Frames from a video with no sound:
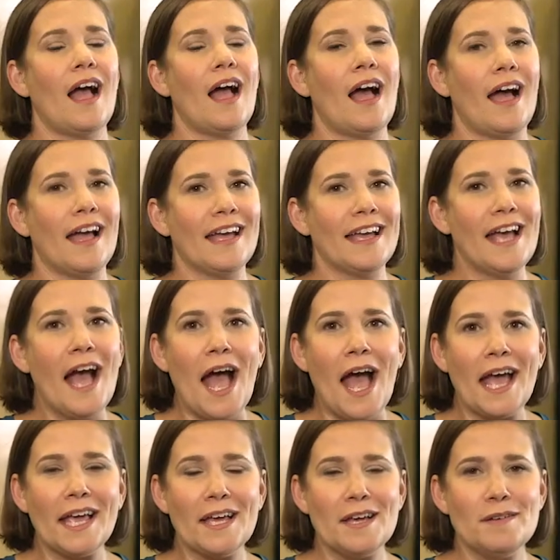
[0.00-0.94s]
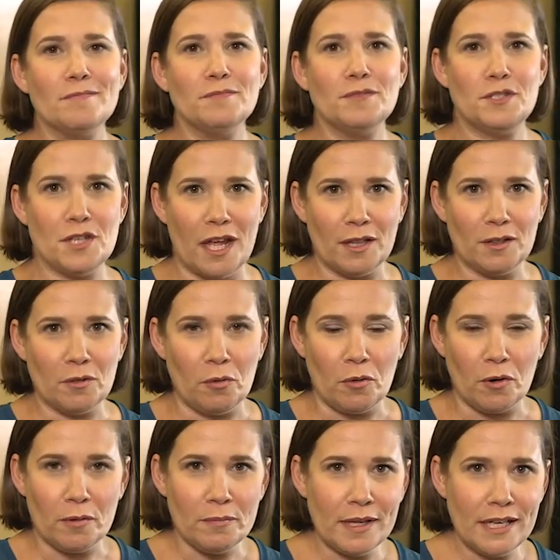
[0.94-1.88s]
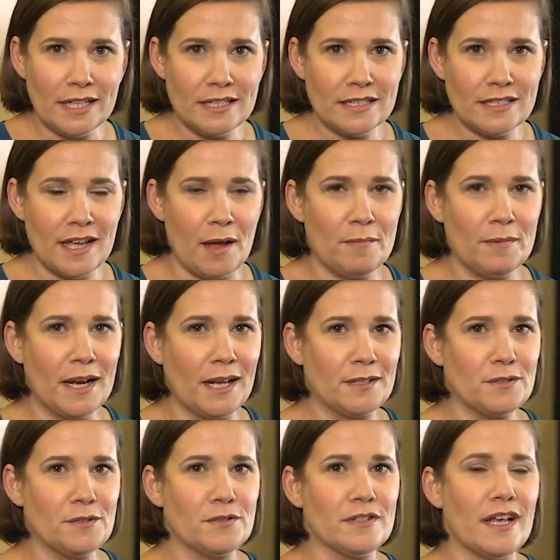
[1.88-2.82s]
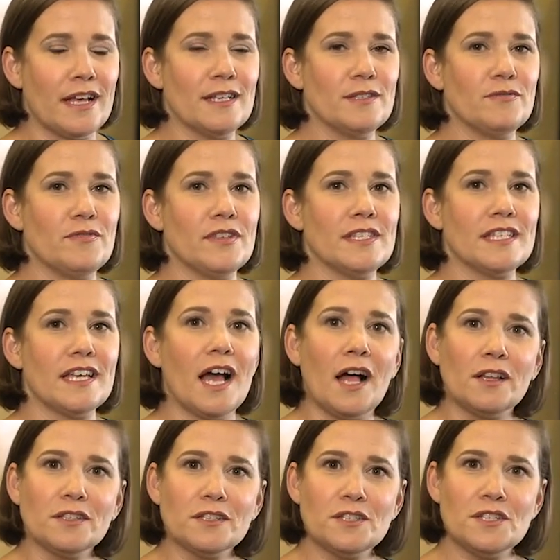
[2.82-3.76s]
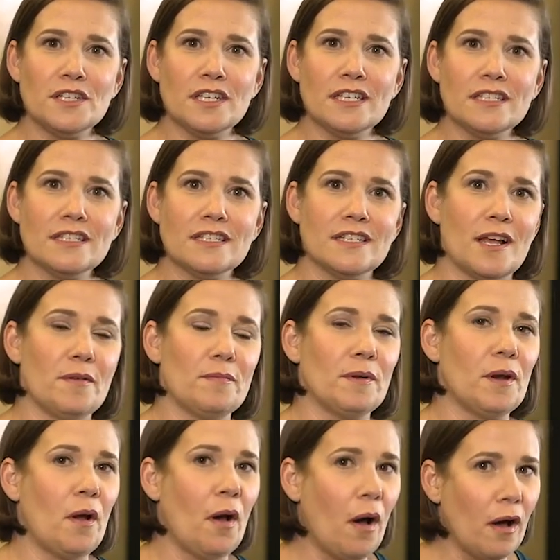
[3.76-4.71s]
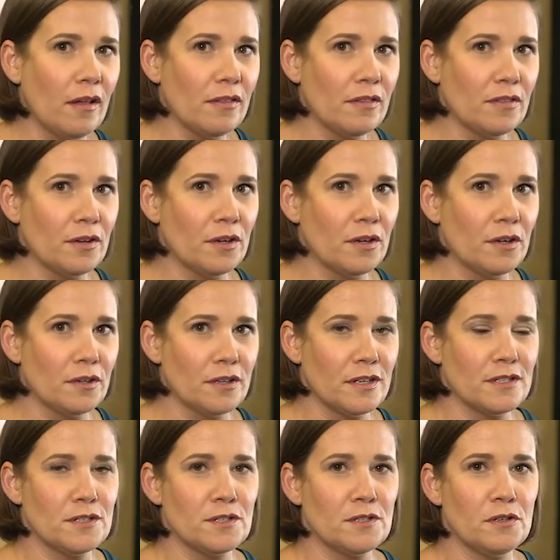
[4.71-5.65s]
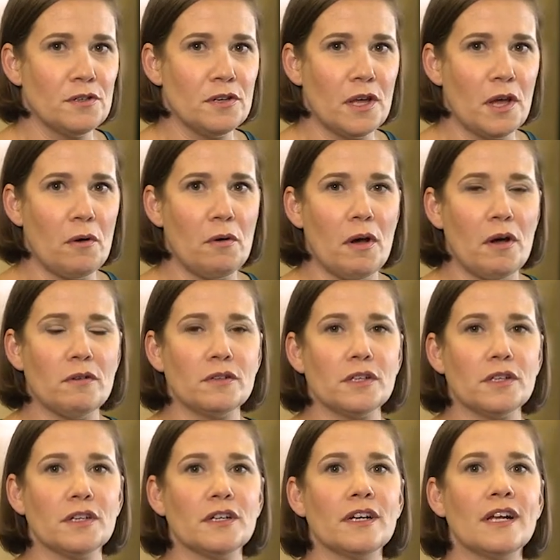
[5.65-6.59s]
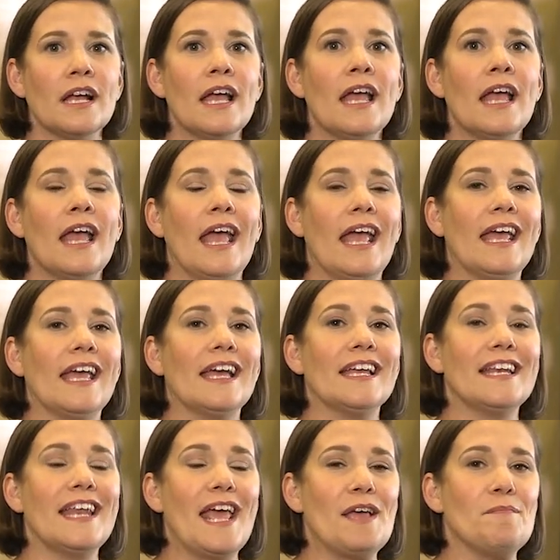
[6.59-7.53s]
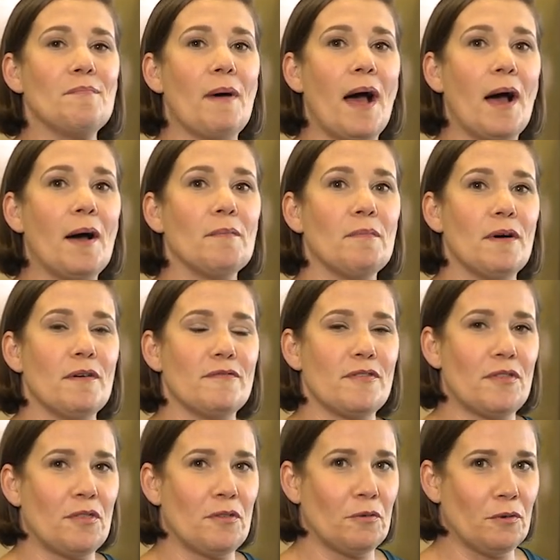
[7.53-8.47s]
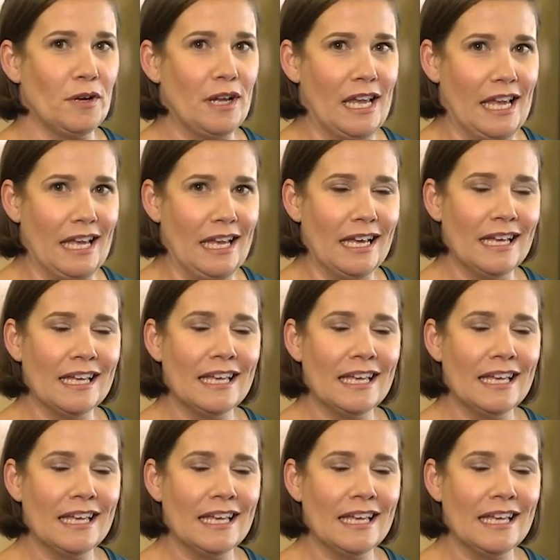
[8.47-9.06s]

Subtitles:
Hi, I am Jenn Lormand. I'm an exercise physiologist, I'm an author, a studio owner, and a mom of 3.